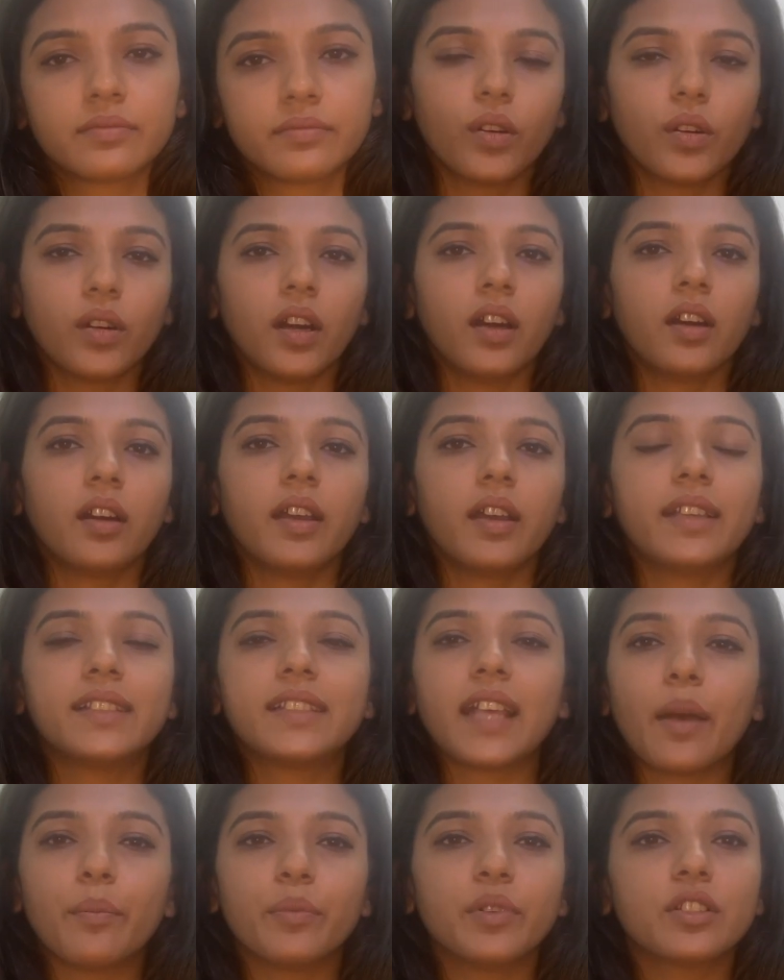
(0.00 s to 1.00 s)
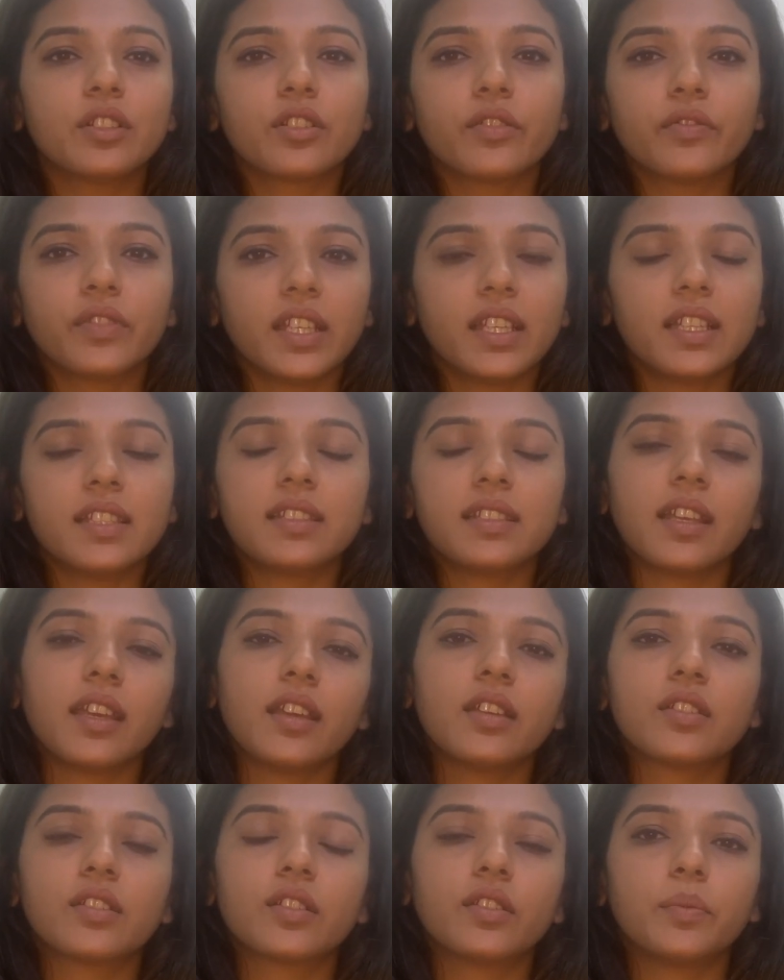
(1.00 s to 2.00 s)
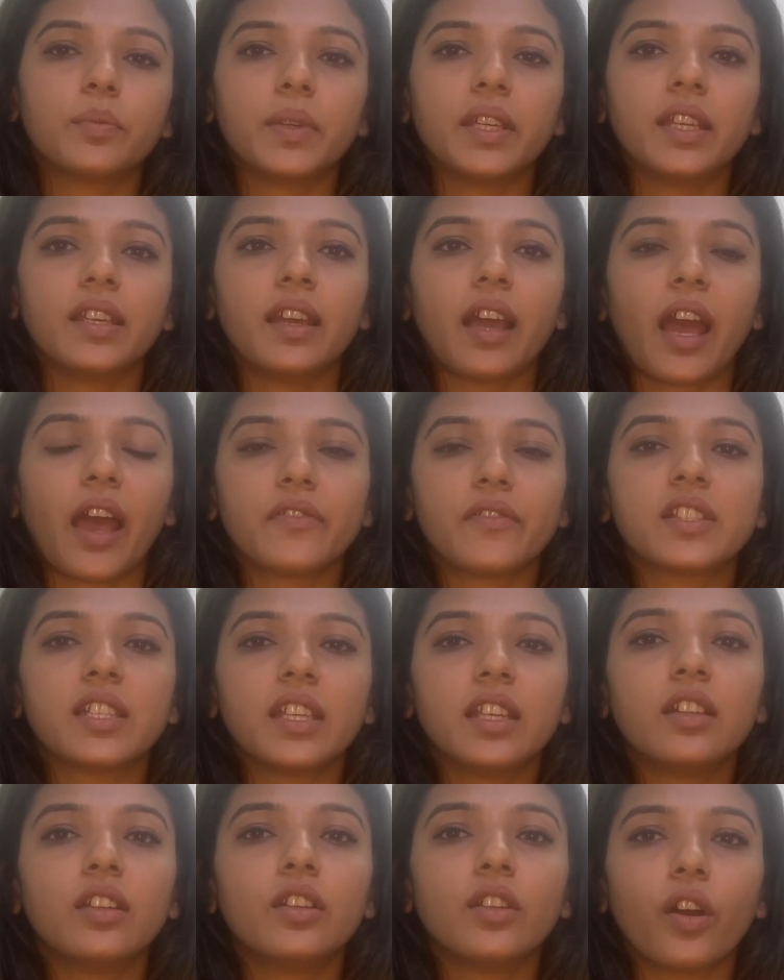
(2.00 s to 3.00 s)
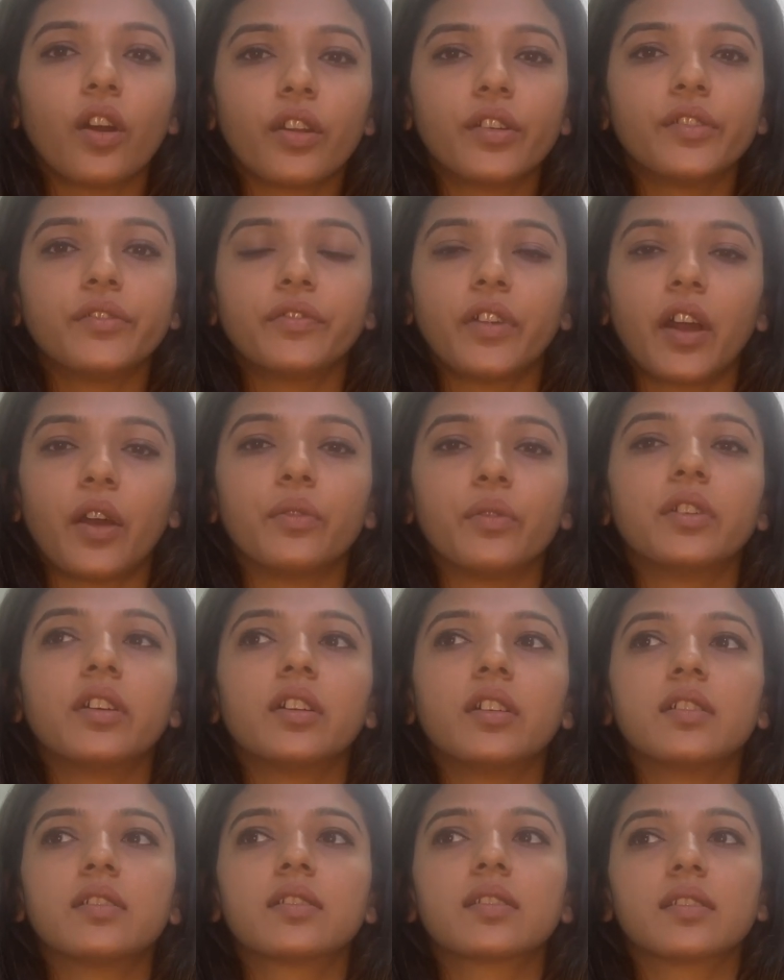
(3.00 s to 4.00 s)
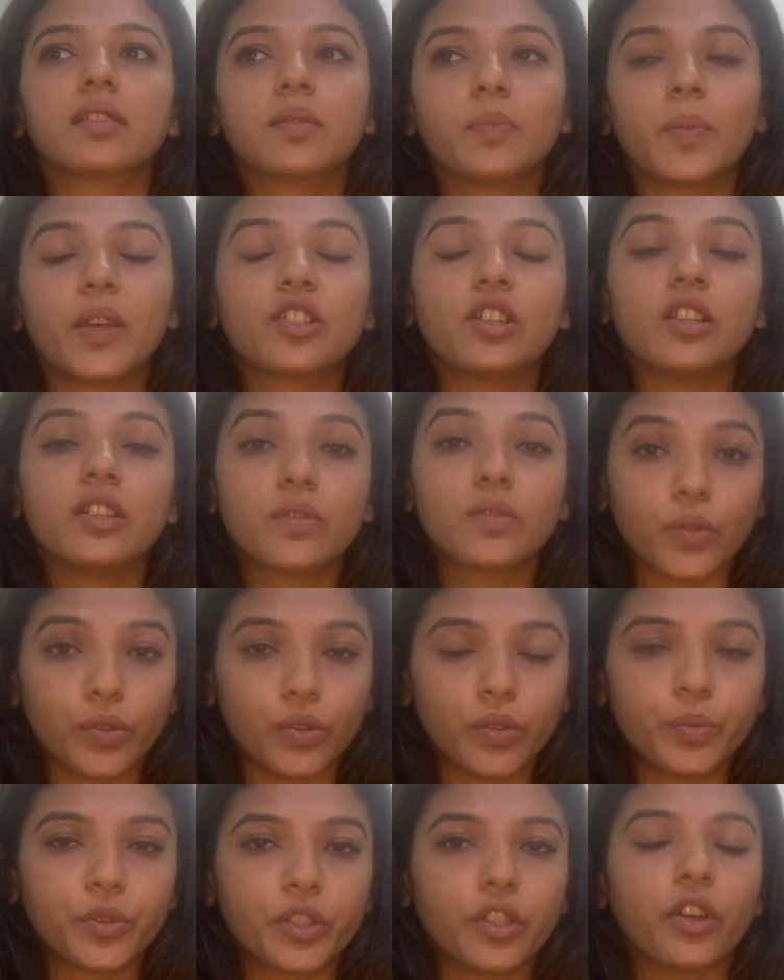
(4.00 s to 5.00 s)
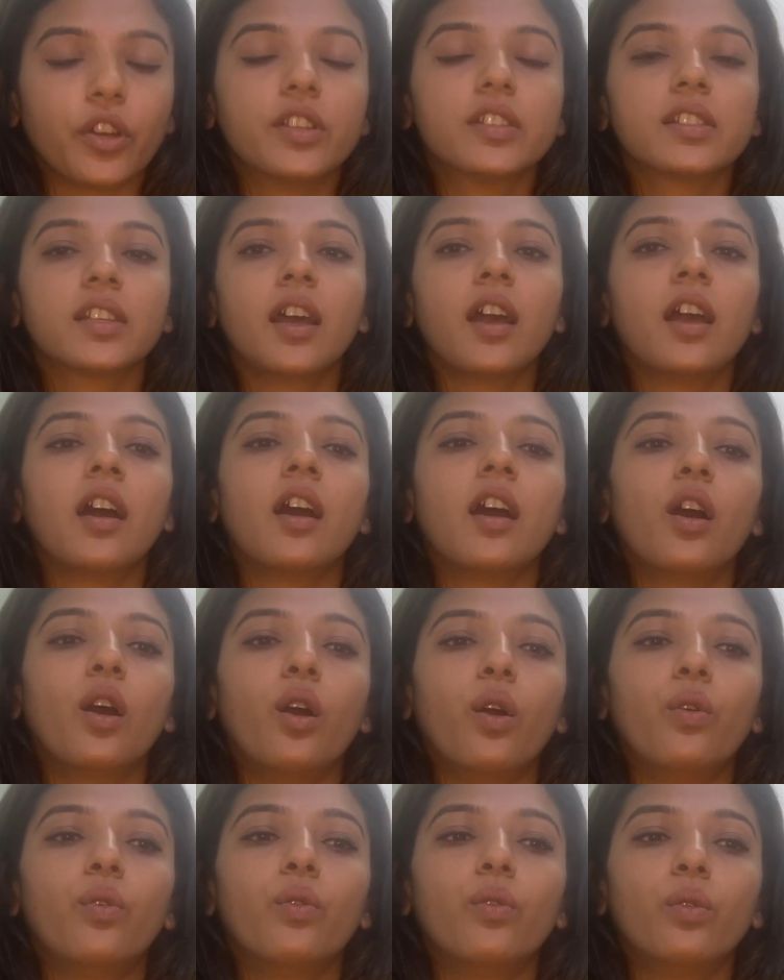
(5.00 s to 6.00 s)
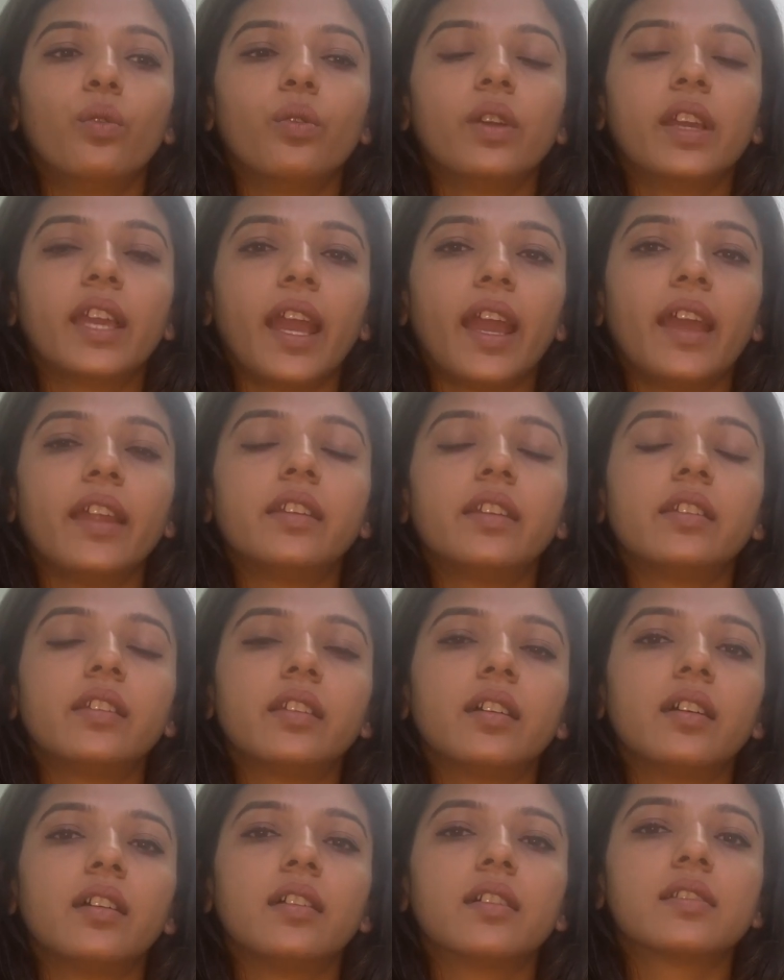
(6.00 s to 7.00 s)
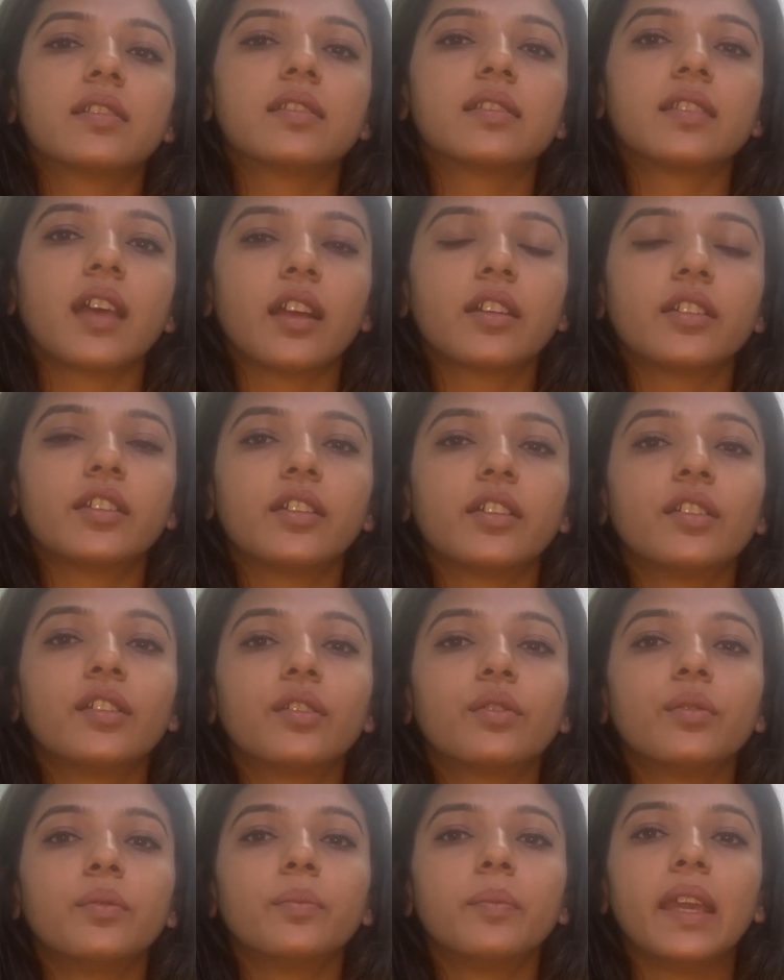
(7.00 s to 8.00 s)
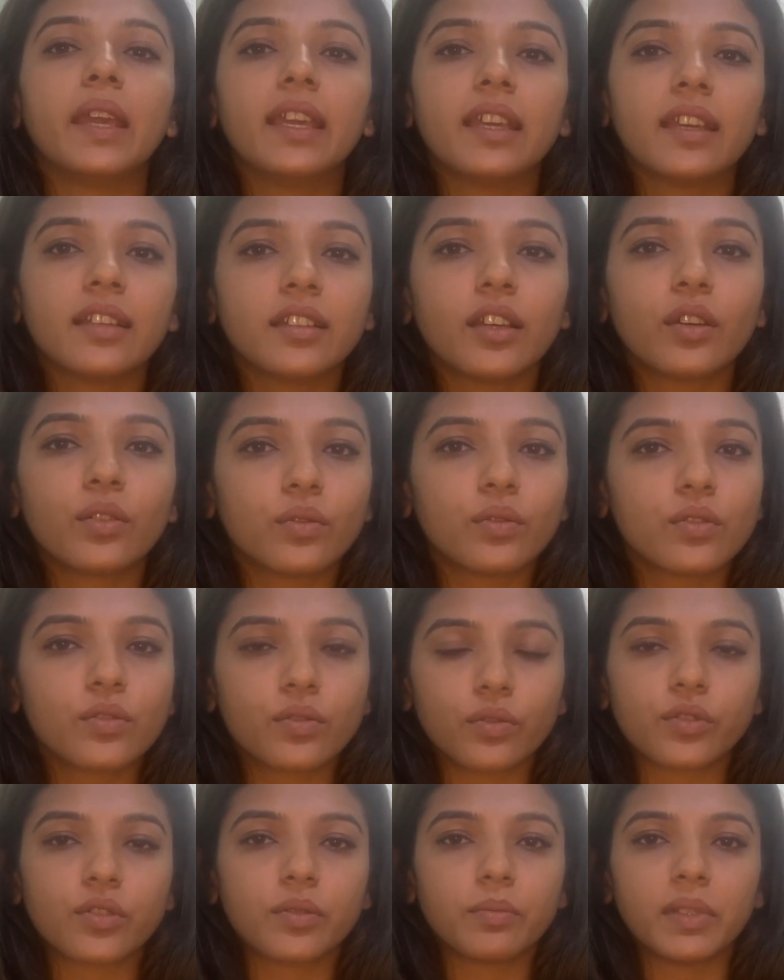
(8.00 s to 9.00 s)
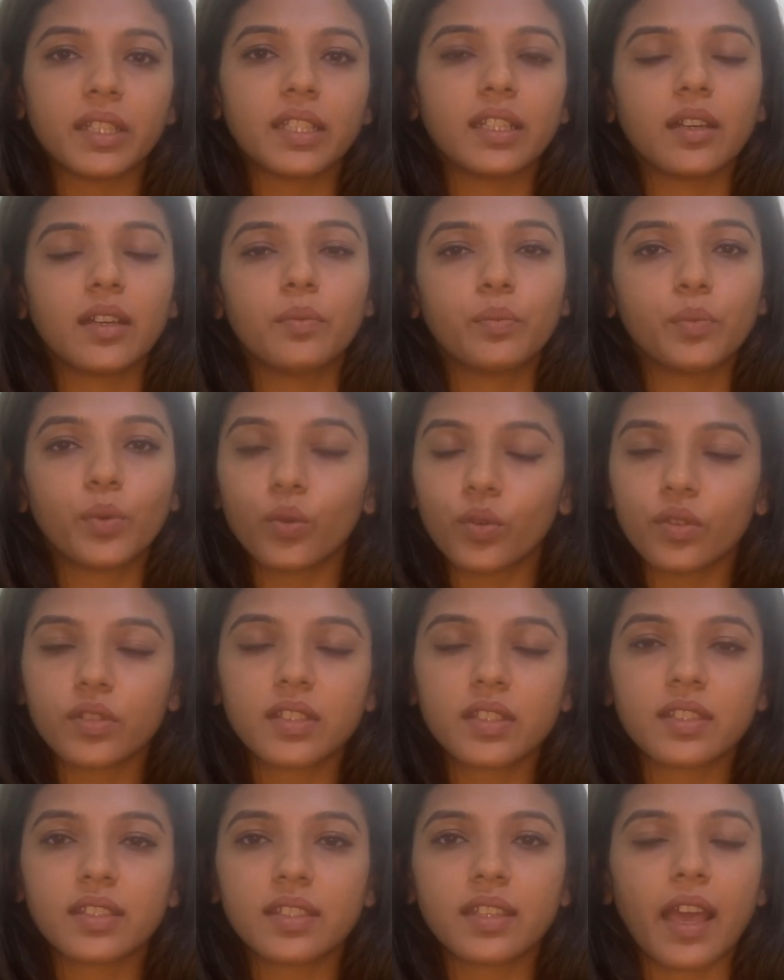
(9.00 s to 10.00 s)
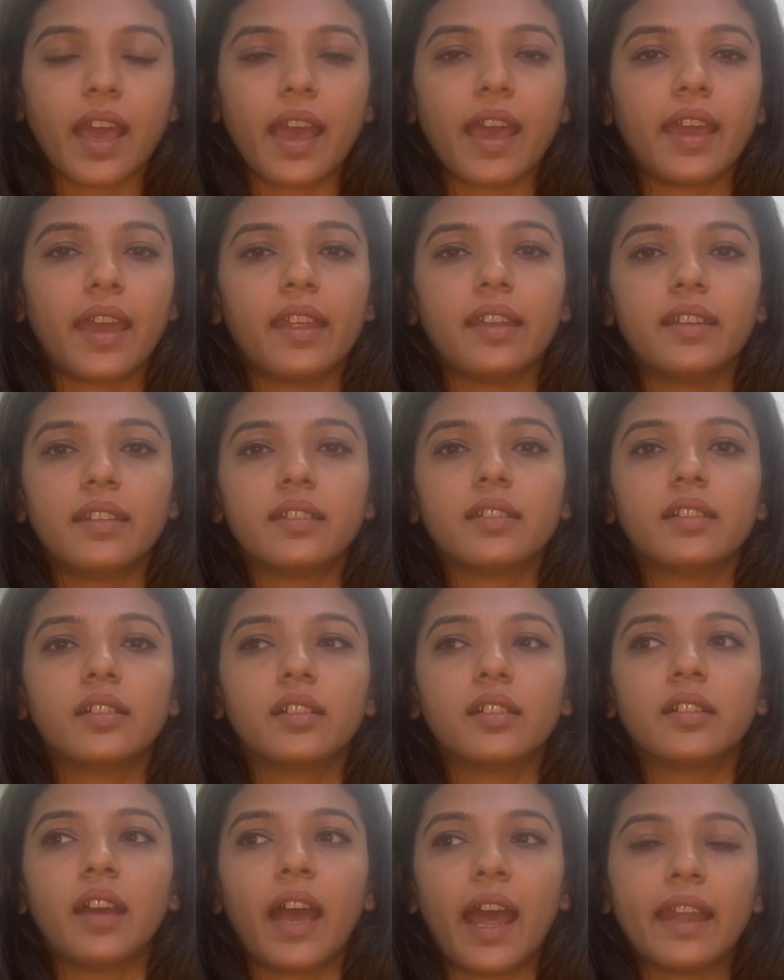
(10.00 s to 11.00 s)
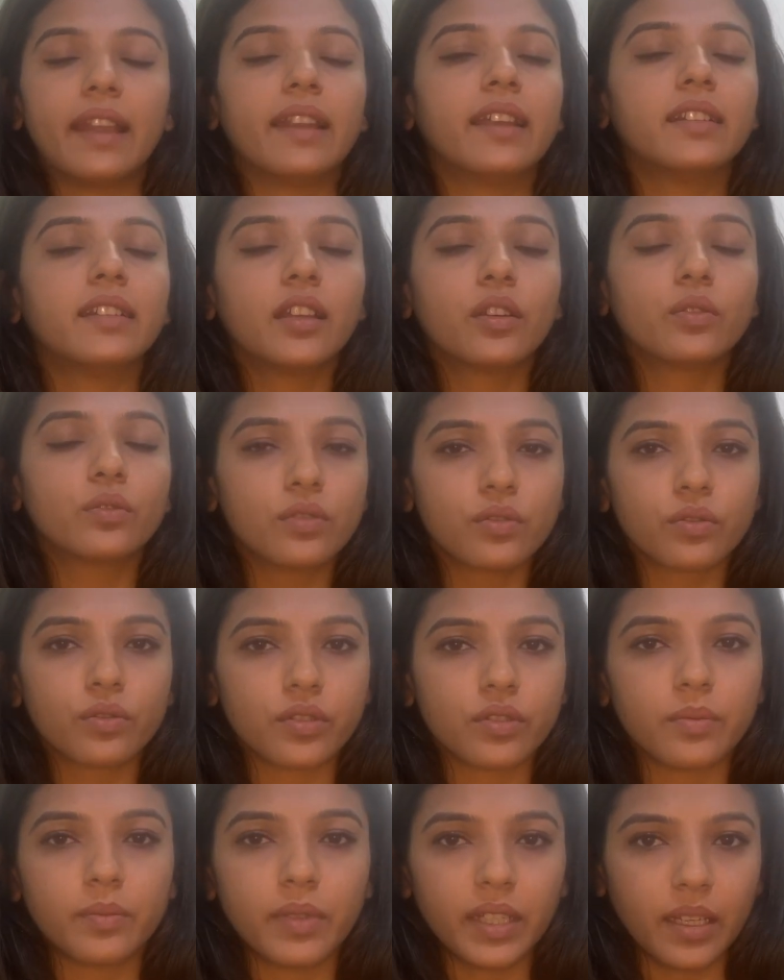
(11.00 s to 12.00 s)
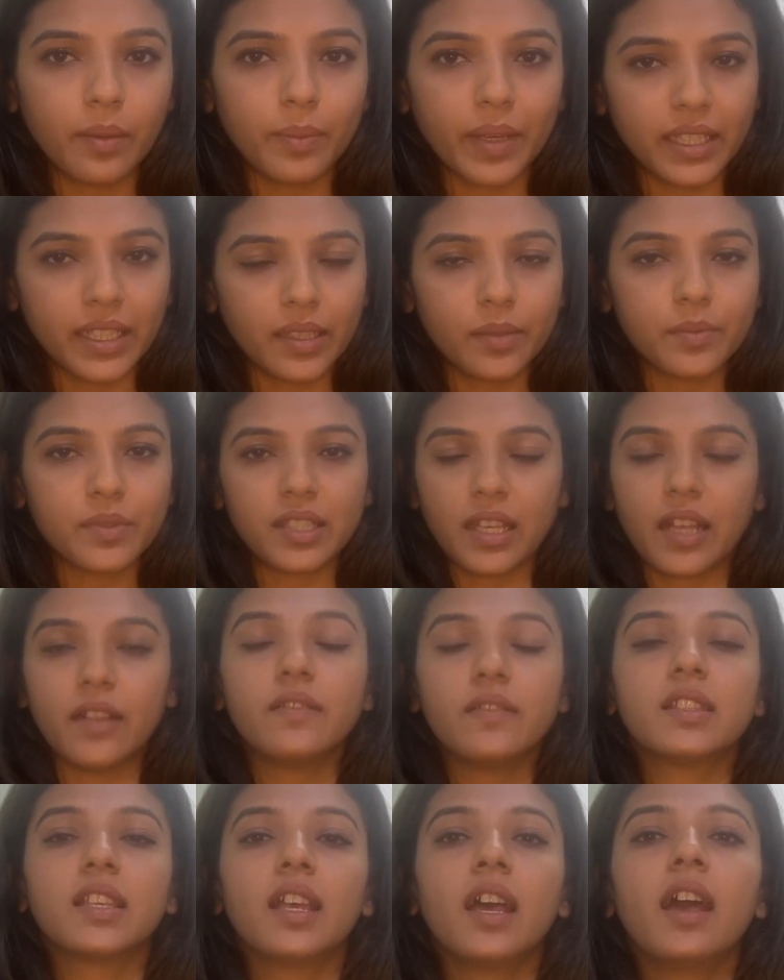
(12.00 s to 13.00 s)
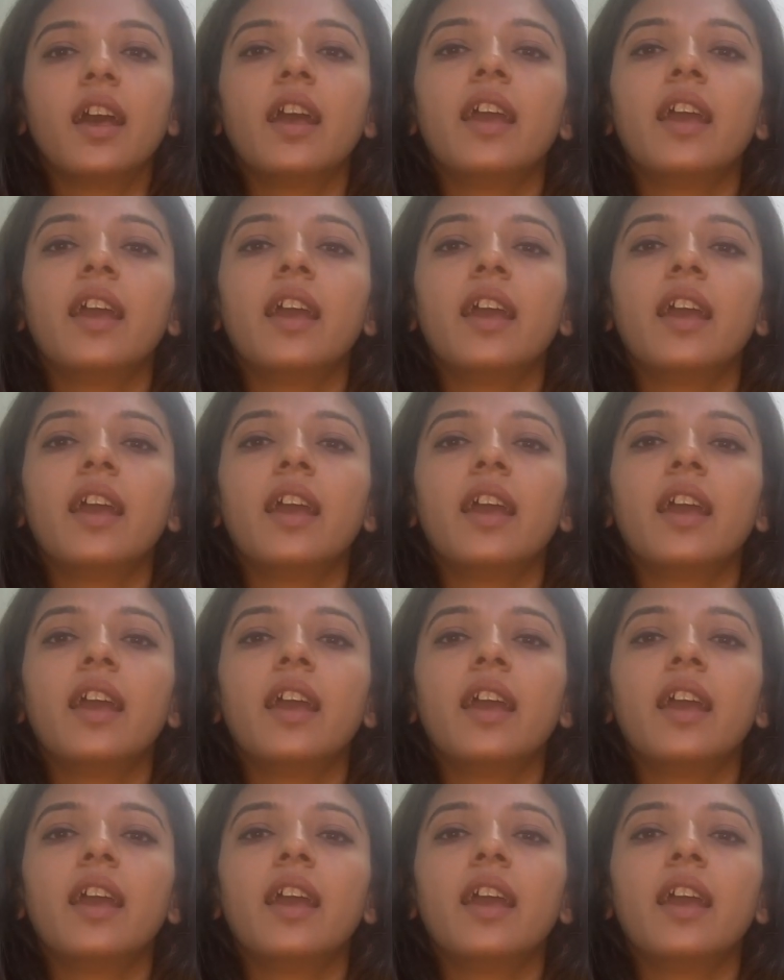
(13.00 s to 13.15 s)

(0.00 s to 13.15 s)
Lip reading: So examples of these things could be, I've seen a lot of founders, especially solopreneurs, who get sucked into making their own social media posts and handling their own social media by themselves.